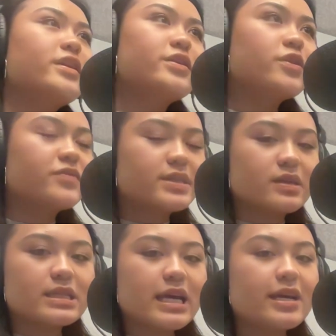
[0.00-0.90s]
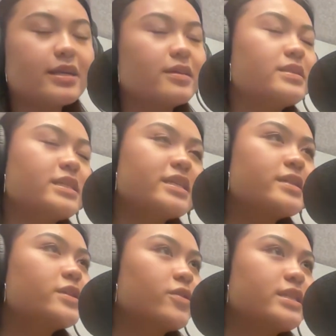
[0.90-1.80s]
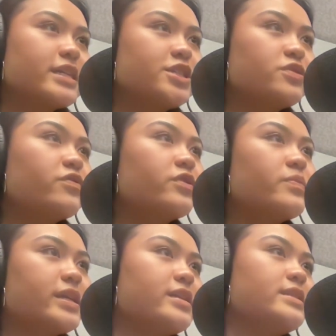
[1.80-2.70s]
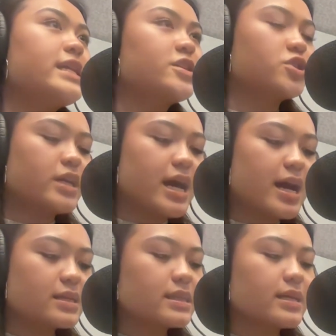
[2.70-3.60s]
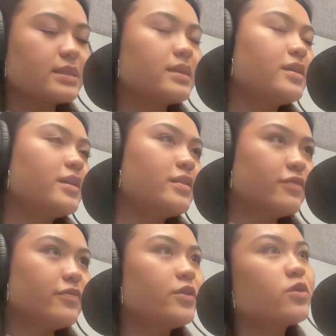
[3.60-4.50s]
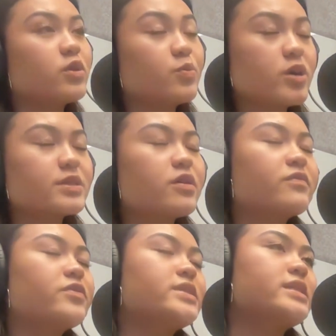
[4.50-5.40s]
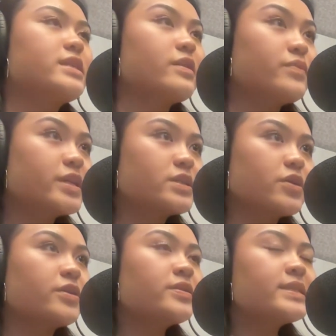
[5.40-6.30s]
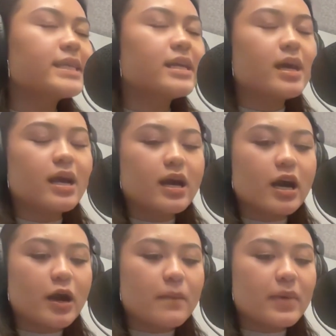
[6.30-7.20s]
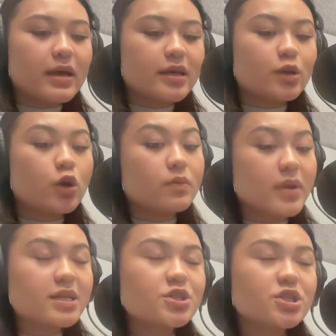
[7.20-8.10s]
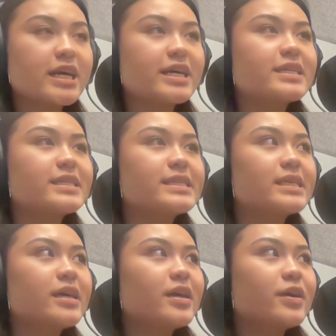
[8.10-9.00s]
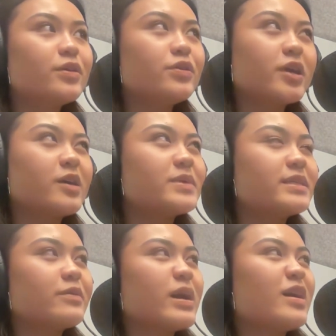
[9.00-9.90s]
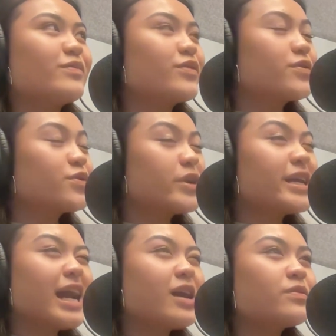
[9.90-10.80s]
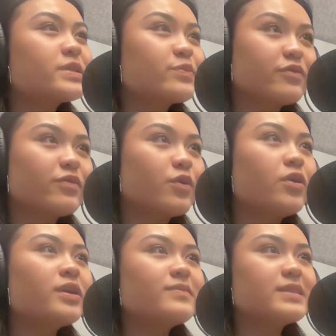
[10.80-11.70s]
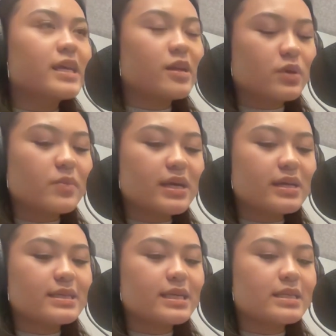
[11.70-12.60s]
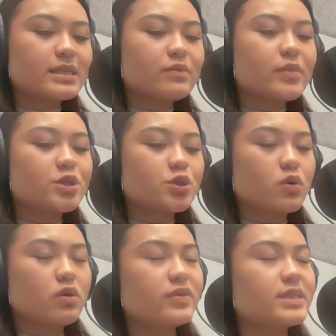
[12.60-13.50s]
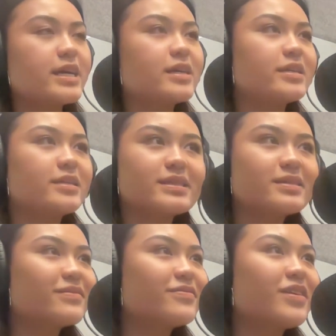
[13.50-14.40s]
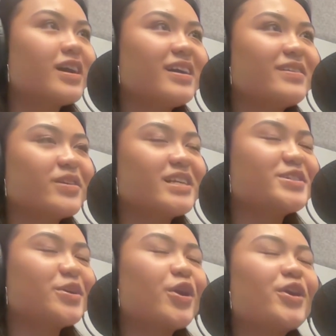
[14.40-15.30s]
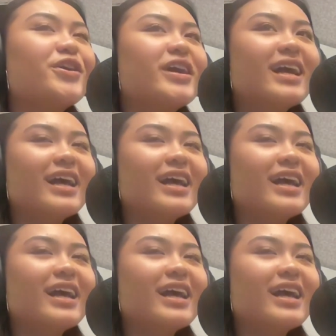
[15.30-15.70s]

you're facilitating tickets accreditation for the media to actually access the field or the press conferences and the mix zones. Um, and then on match days, you come in around three hours before, set up the media center, make sure all of the tech is fine, ready to go,